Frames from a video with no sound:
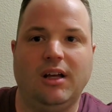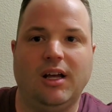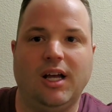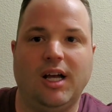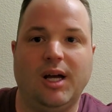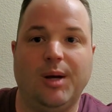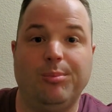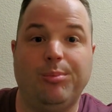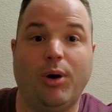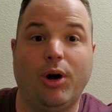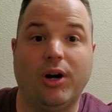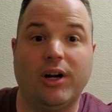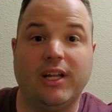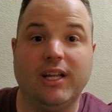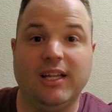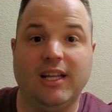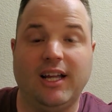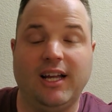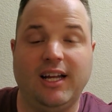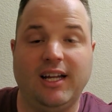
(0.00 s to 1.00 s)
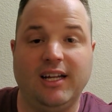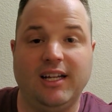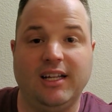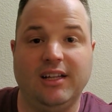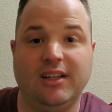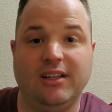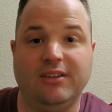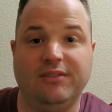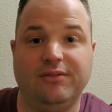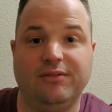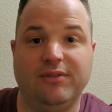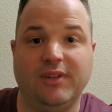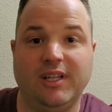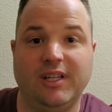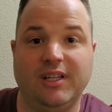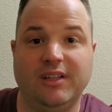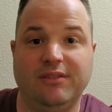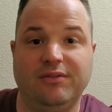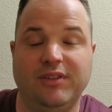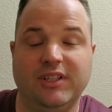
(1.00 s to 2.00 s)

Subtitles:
parking lot and the